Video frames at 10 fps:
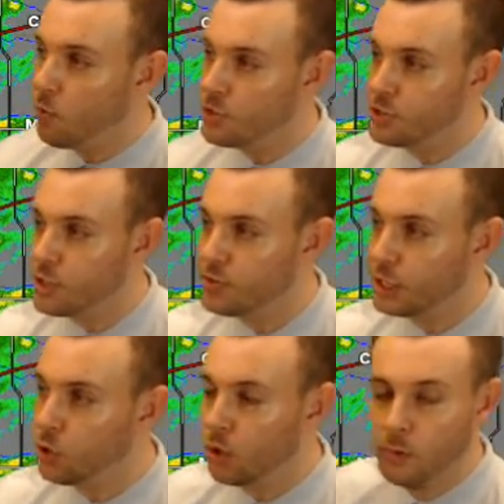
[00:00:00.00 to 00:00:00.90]
We're just
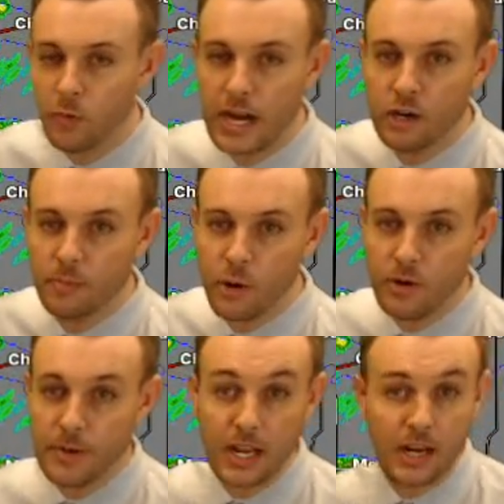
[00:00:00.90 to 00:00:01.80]
using normal radar
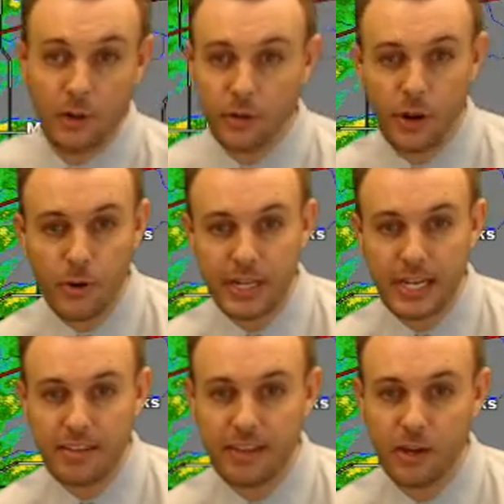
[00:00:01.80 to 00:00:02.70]
mode. I'm not color coding
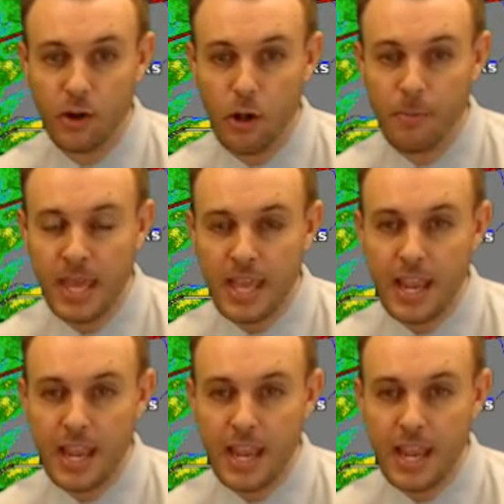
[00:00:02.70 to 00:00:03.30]
anything at all.